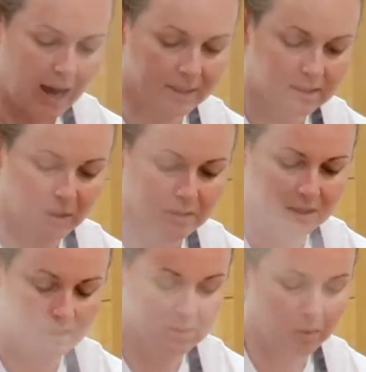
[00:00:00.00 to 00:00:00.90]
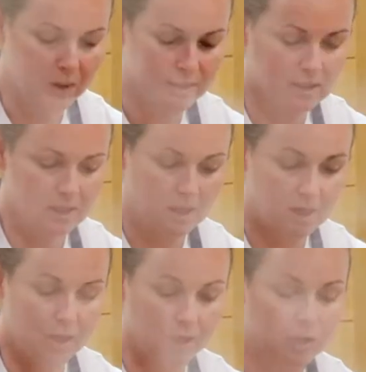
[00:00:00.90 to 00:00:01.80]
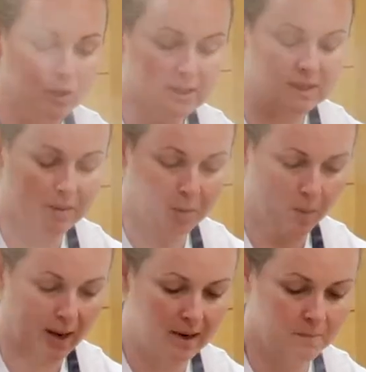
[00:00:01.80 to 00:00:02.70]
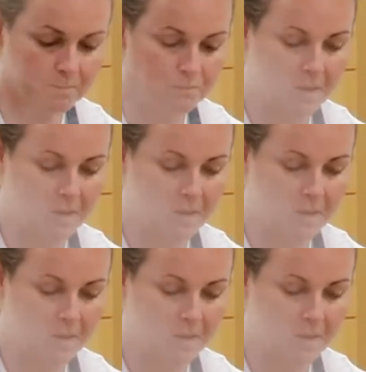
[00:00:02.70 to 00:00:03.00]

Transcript: And I suppose at this point you could step away